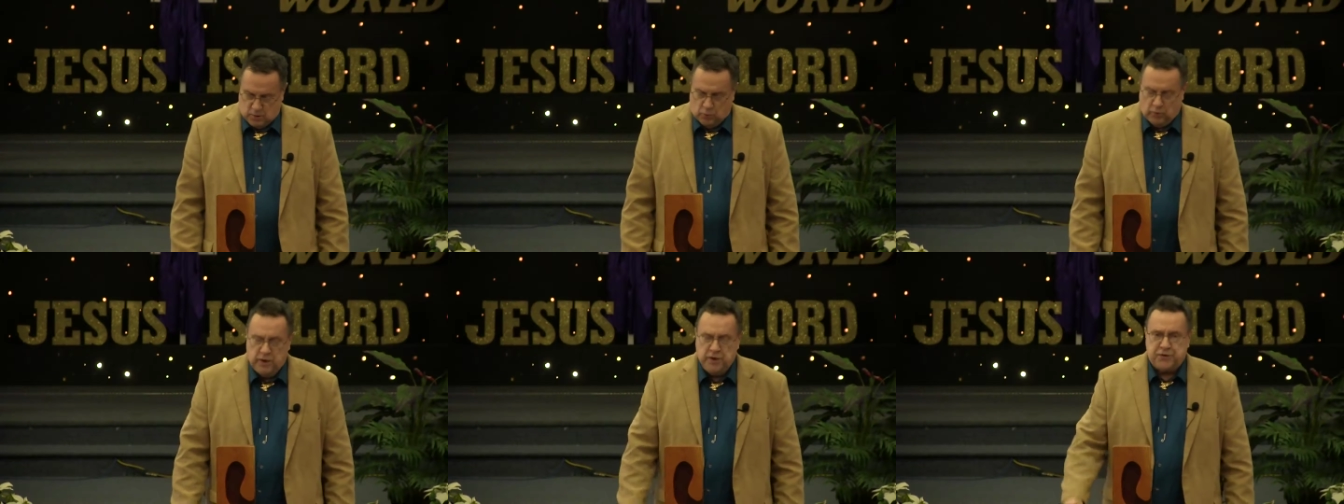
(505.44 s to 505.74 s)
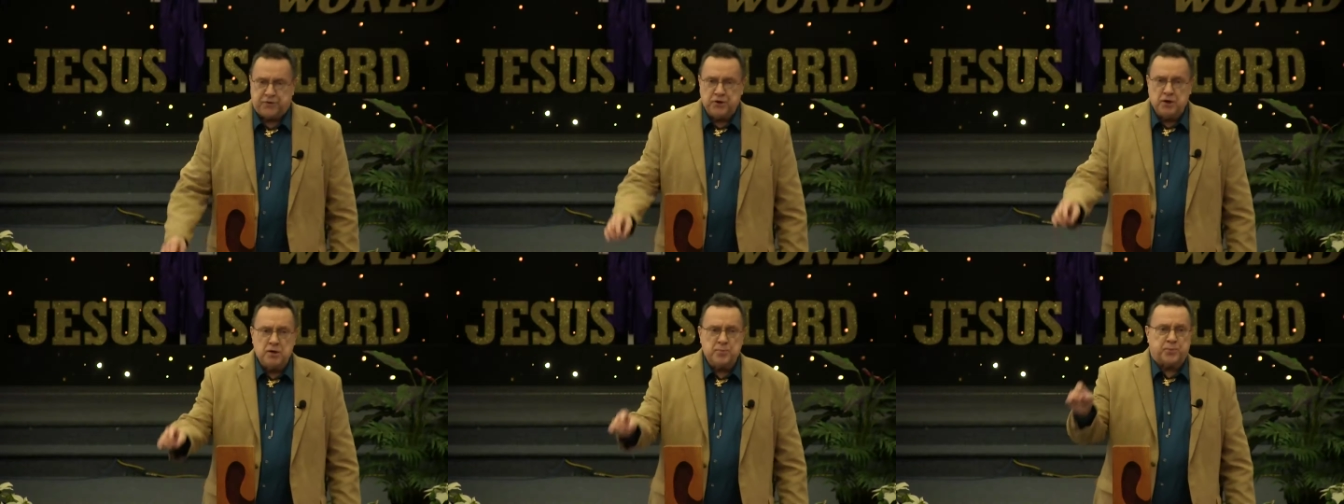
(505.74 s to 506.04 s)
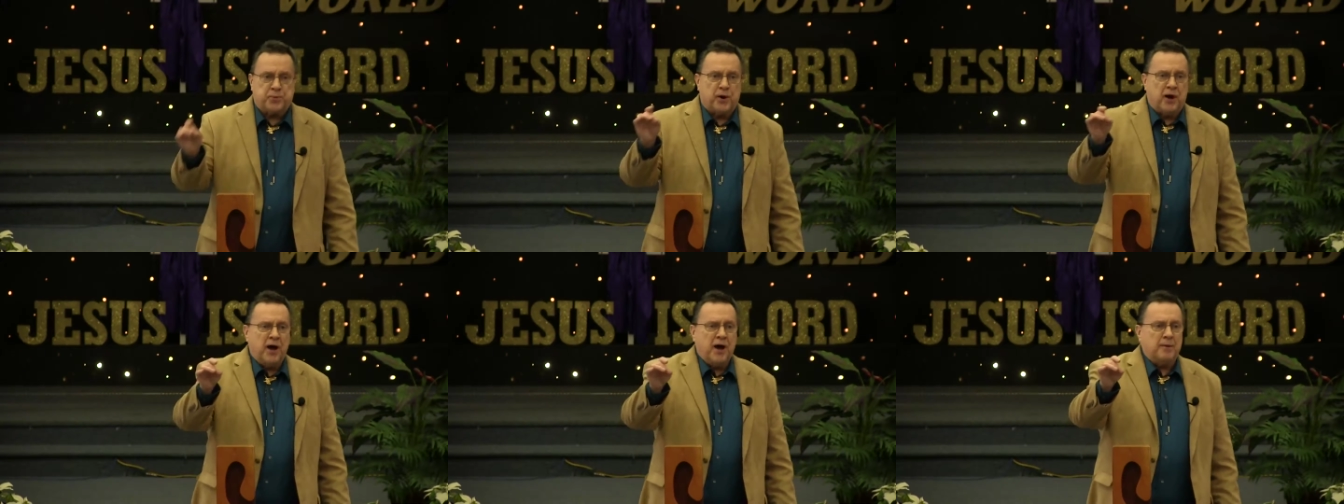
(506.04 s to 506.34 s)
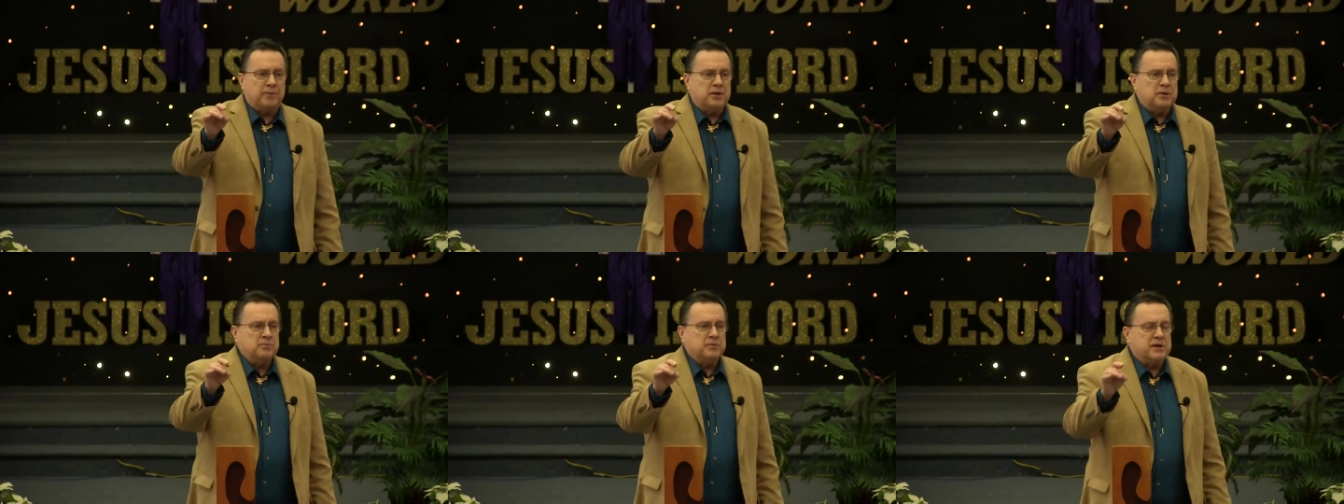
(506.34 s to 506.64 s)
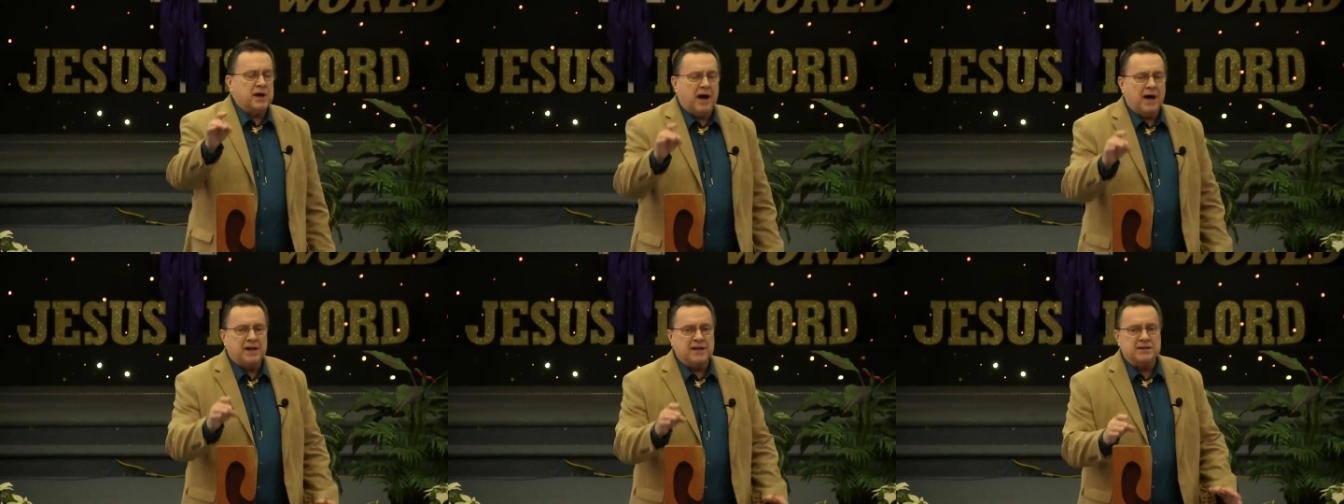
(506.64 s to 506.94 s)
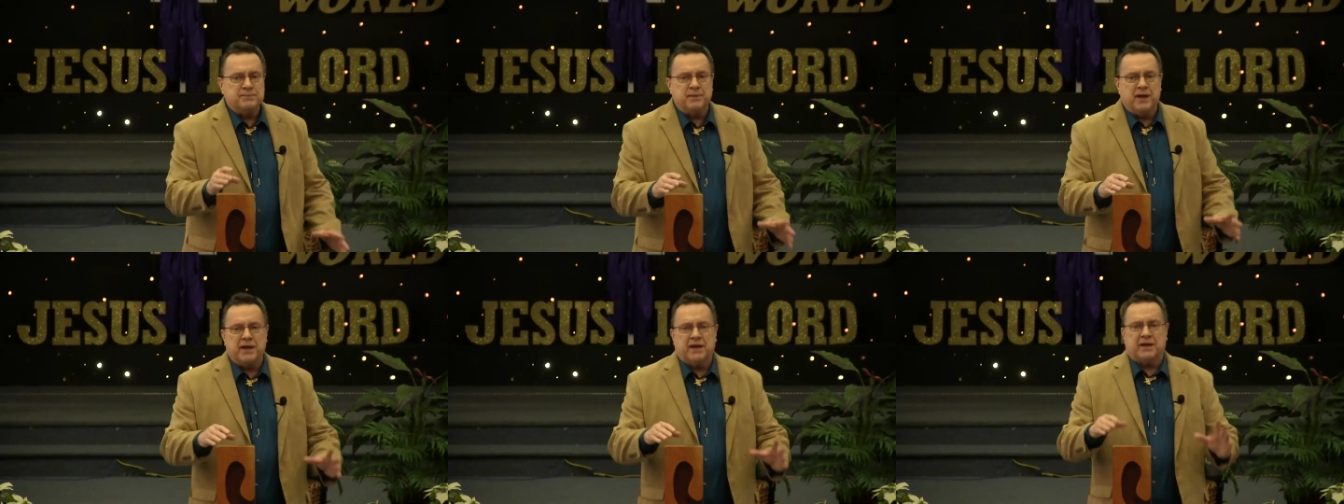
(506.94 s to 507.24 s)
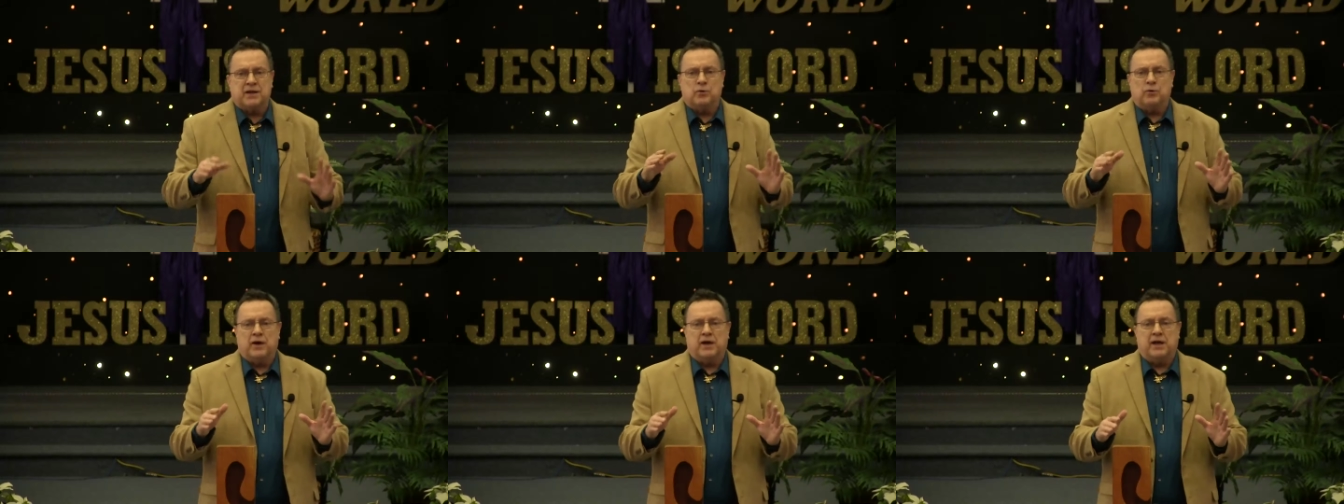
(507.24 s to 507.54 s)
With your problem, God is
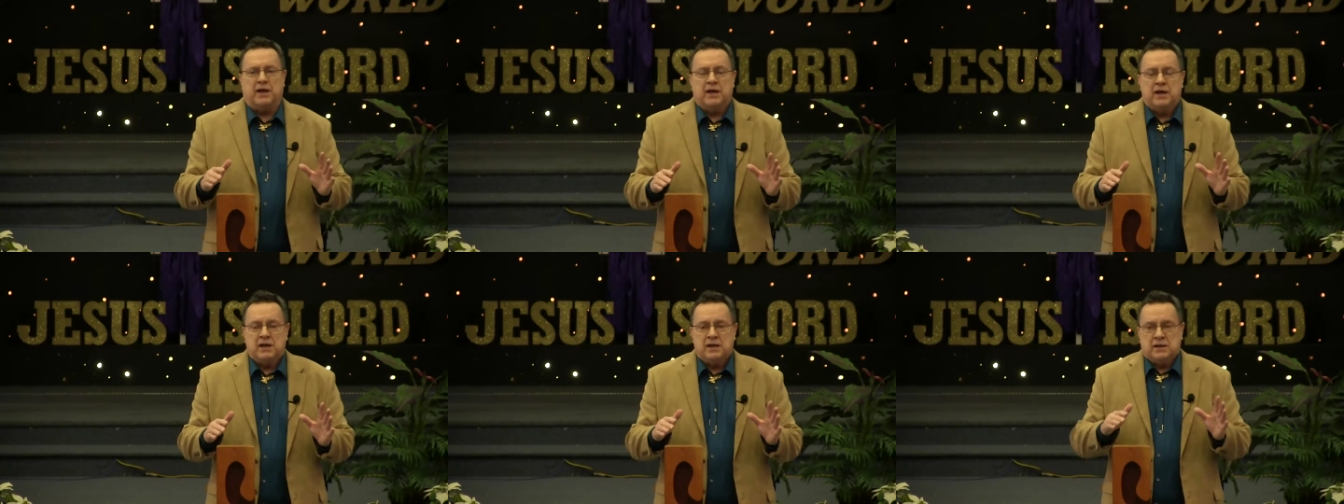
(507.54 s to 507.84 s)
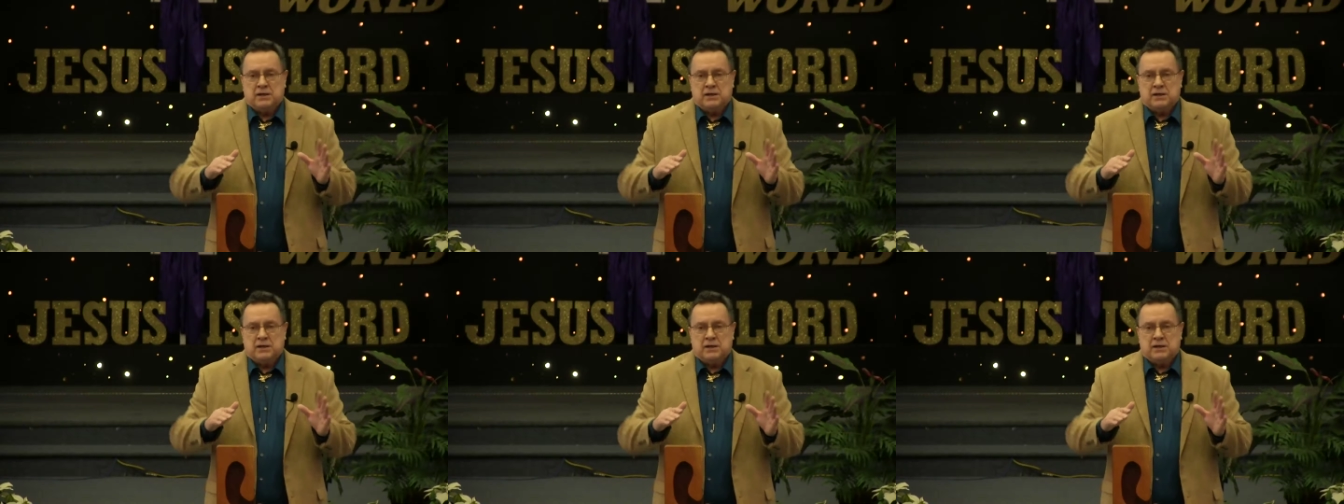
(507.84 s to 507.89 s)
making a way.